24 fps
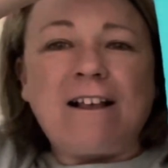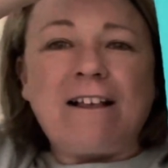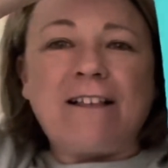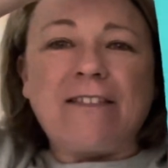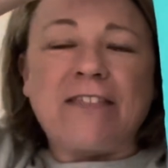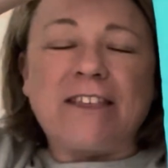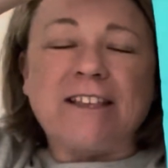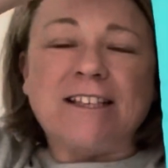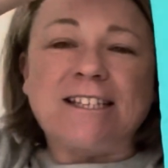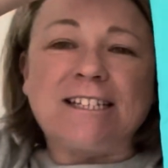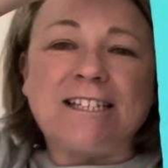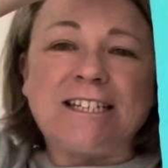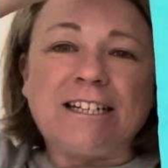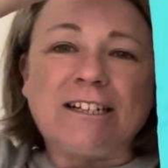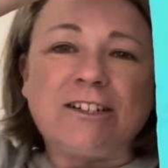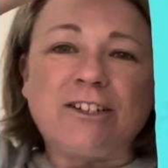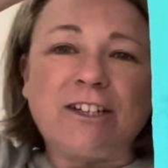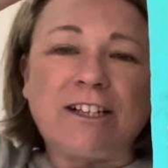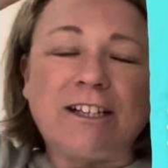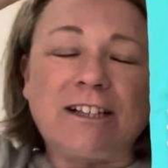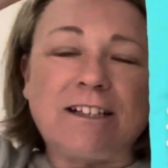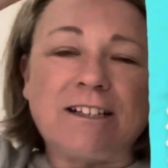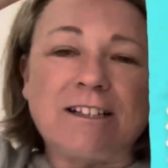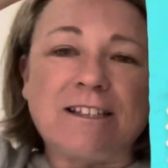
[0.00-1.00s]
the
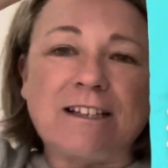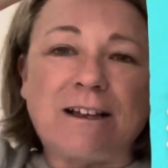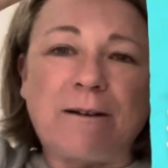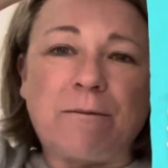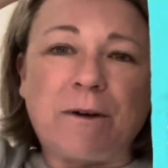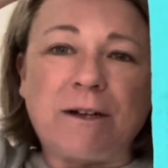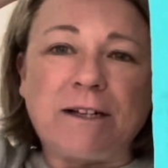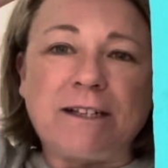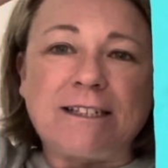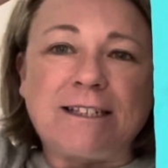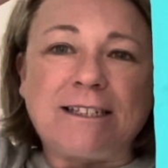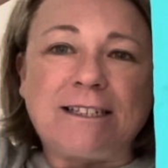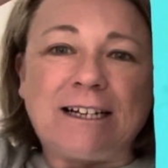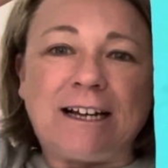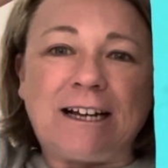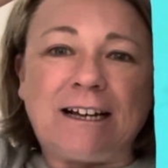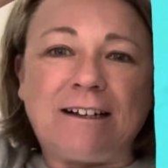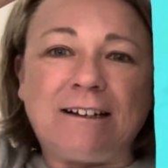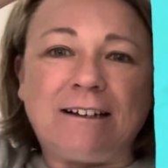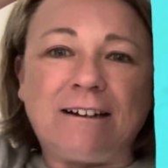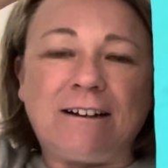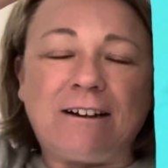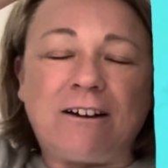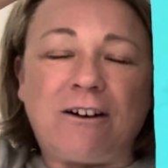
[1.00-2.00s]
stitching that someone's
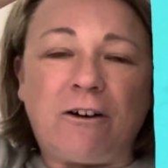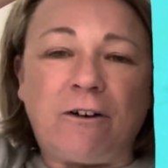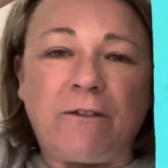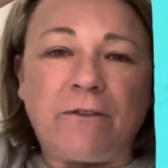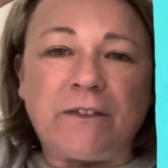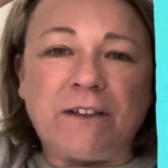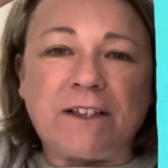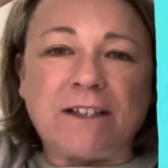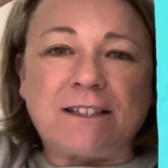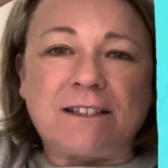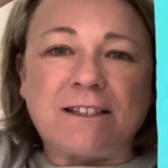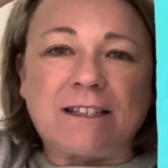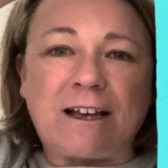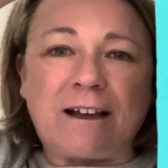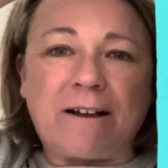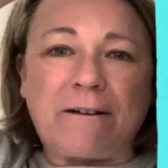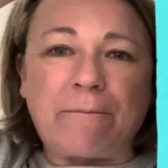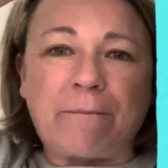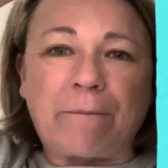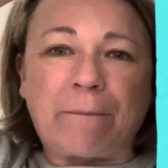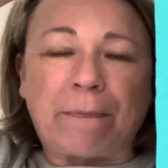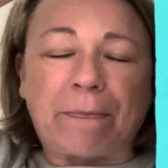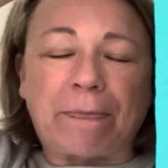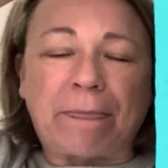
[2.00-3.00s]
done on this
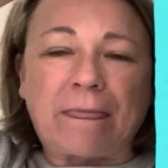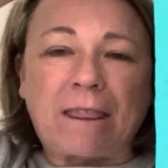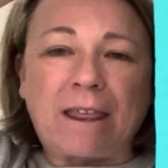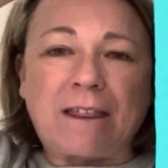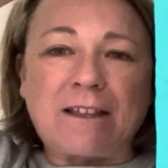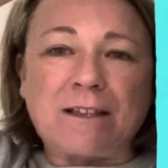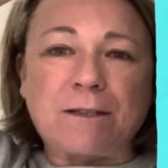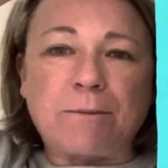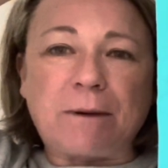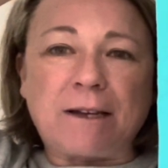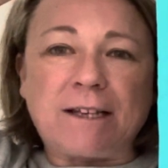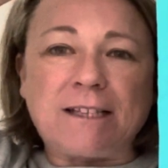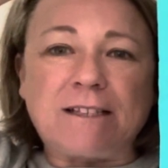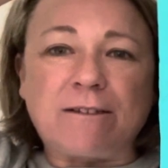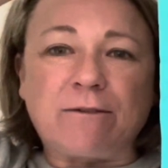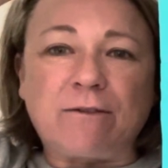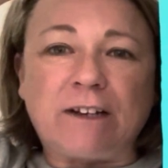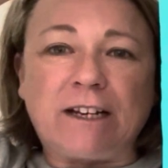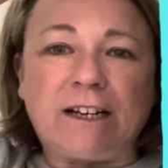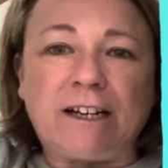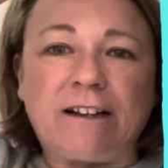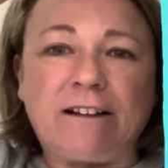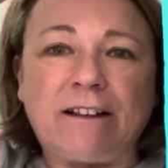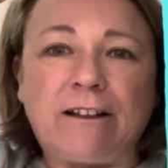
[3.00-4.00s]
this piece of
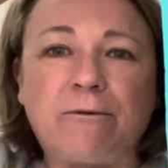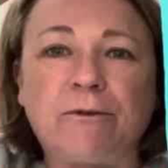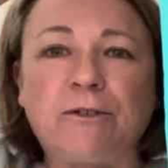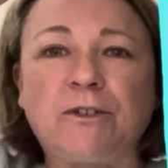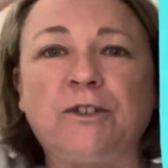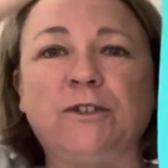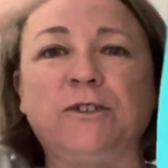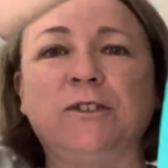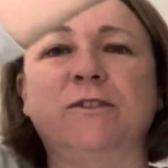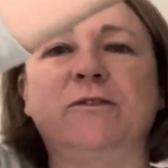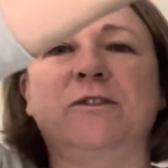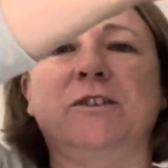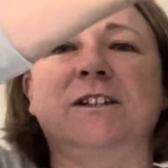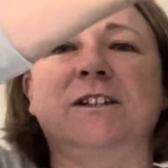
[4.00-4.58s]
linen that was used for a